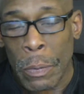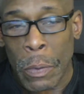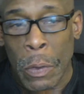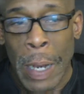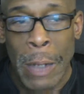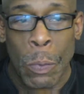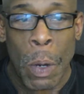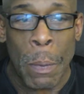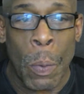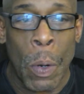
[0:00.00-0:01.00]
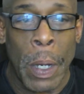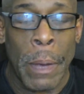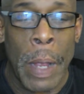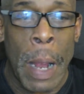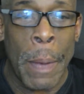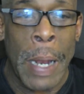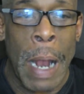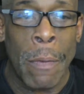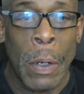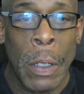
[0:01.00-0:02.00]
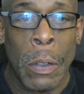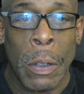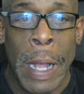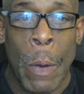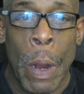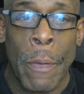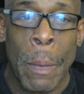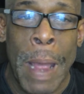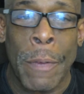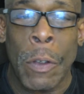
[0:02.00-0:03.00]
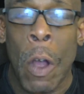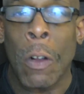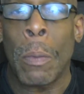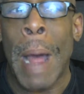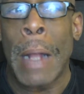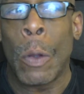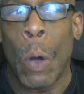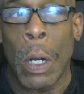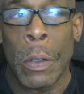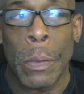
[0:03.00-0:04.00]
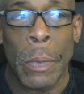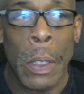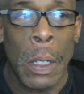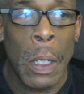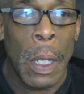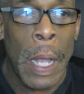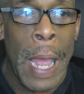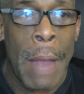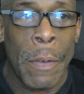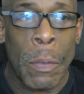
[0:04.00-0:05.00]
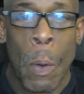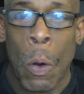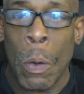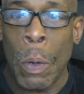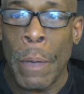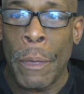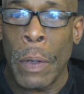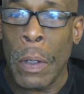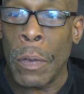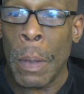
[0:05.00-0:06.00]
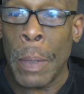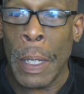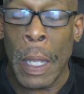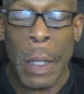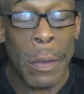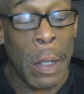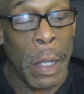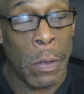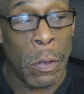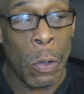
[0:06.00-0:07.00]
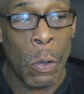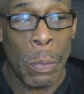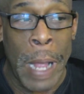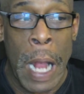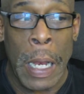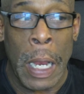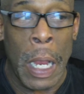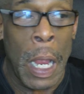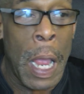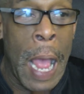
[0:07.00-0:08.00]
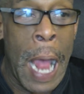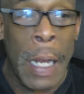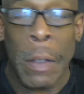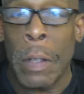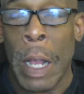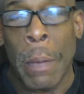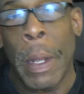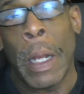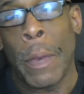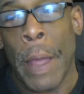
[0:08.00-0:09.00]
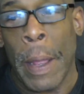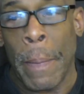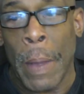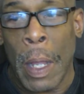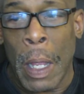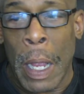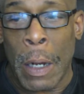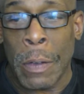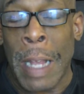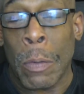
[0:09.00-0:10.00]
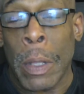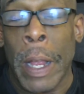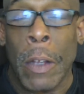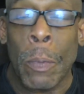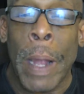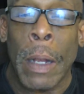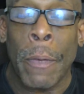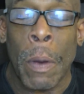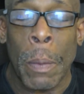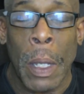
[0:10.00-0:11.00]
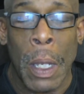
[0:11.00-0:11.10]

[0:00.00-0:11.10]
So that's one point. I mean, I really took that away from having talked to my daughters, having spoken with some of the kids and listened to them down there. I didn't tell them anything because that's what they expected from me.